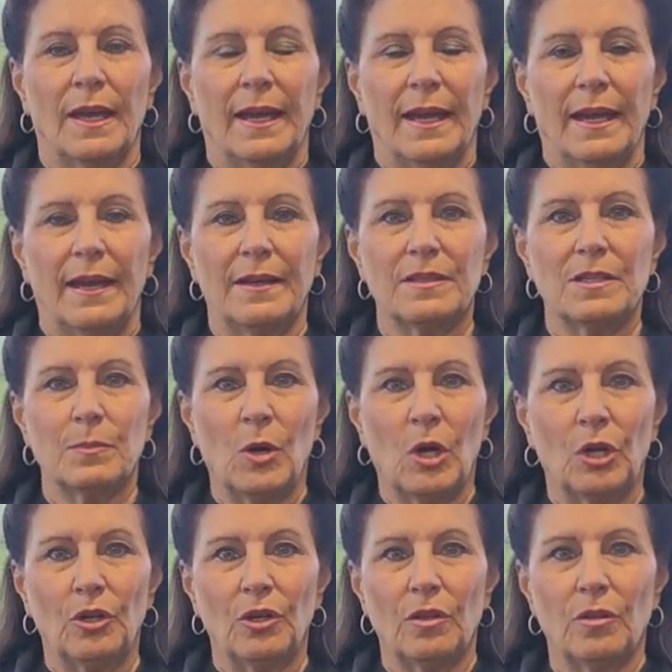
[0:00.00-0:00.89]
As
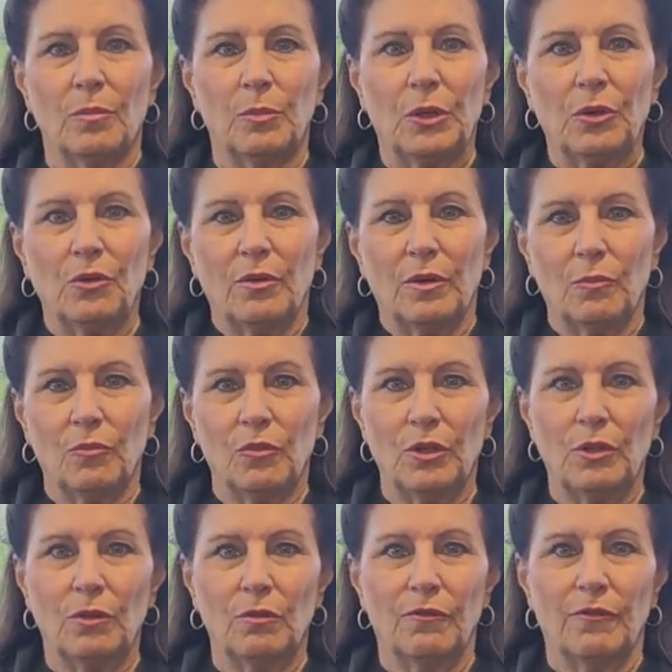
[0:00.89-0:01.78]
part of the program, when
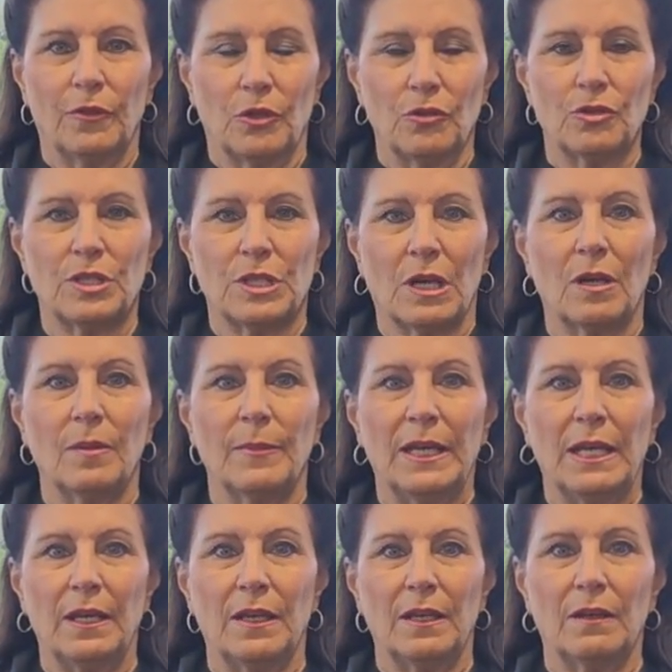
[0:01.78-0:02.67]
you first come
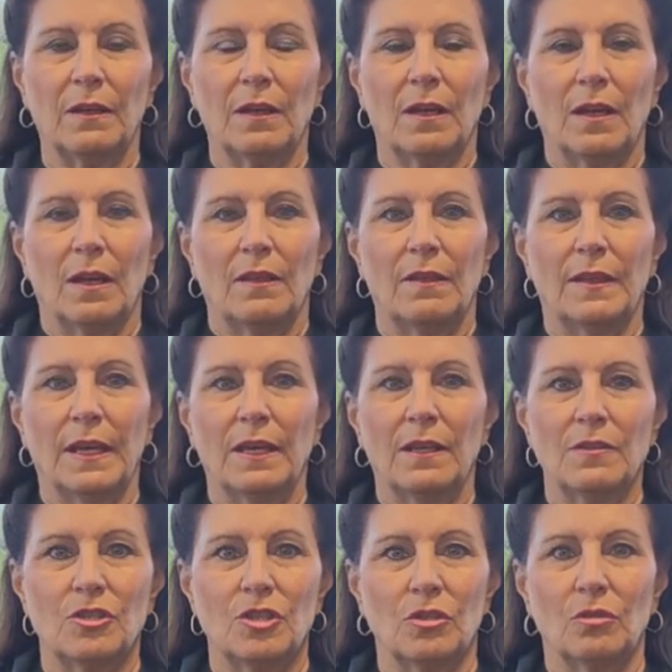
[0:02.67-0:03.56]
in, they
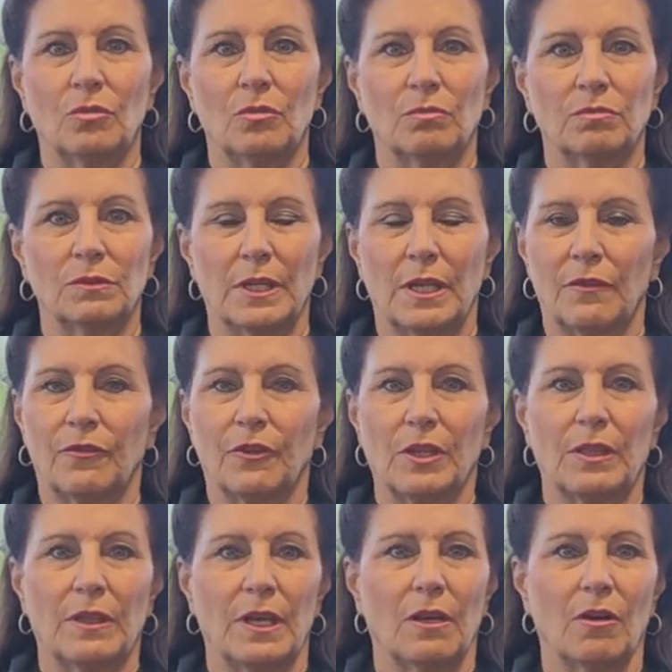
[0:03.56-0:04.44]
do
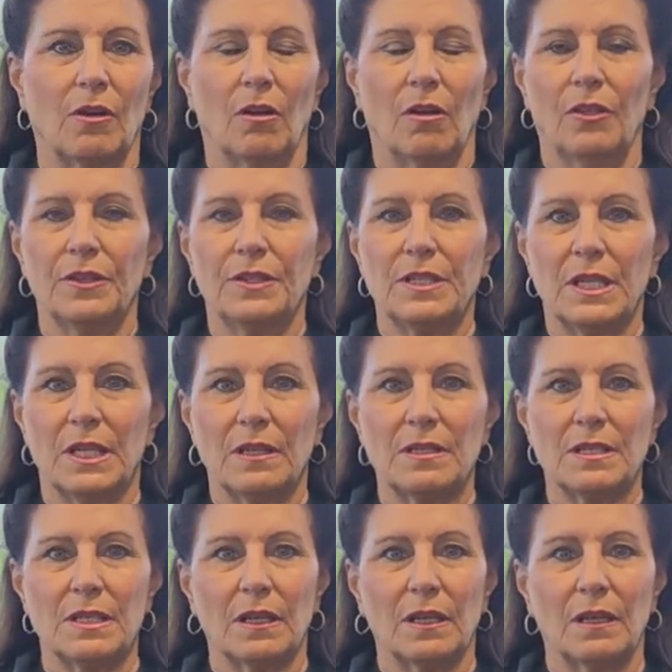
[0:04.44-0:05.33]
everything, all the
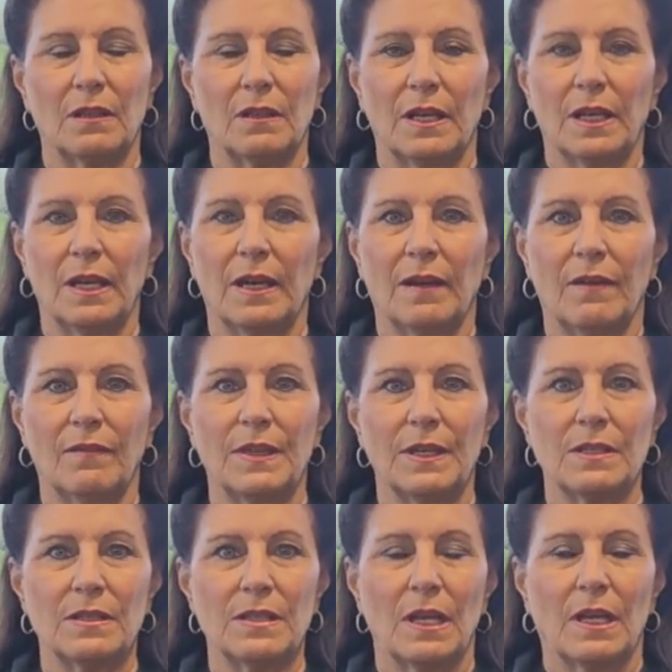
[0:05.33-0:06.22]
testing, and they have
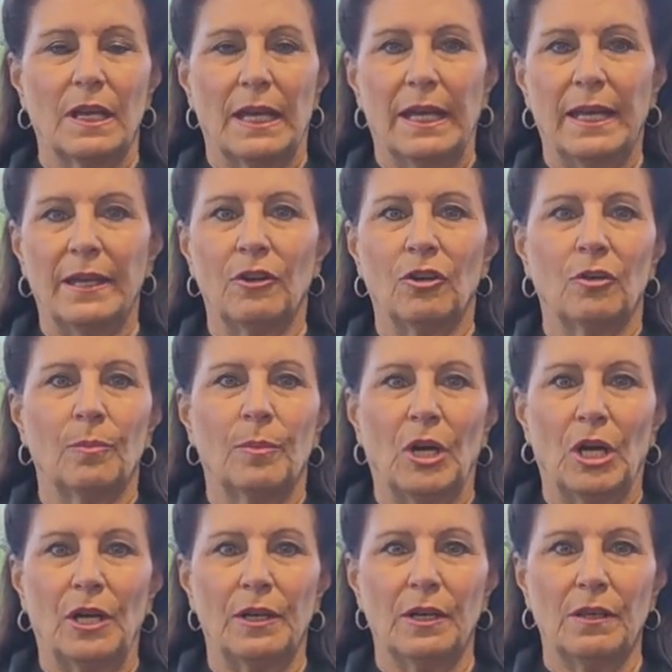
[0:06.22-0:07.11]
this inner
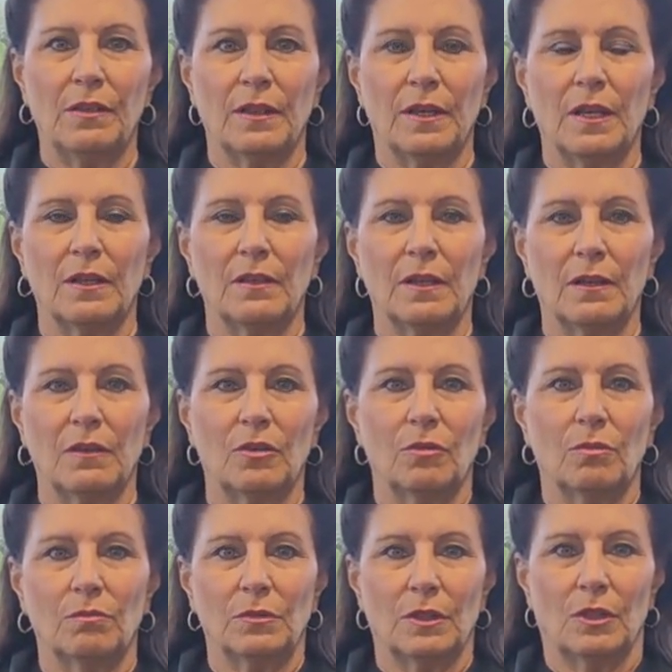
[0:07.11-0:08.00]
body thing that you
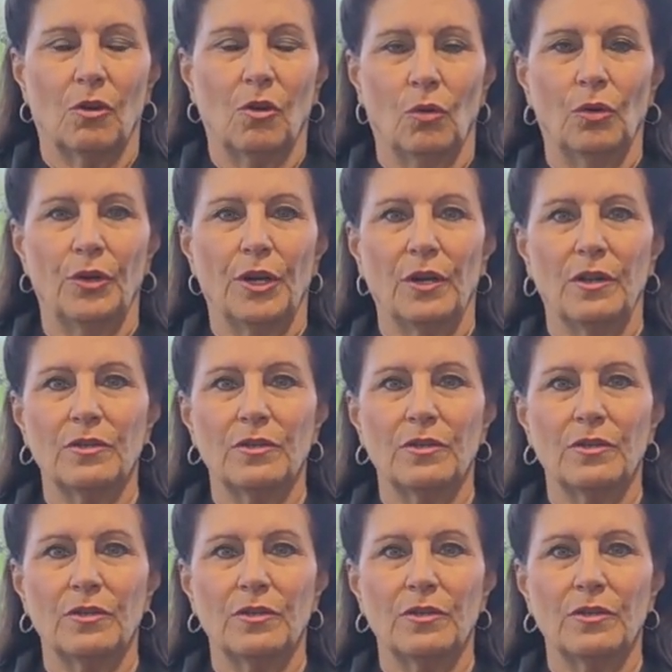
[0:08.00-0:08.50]
hold on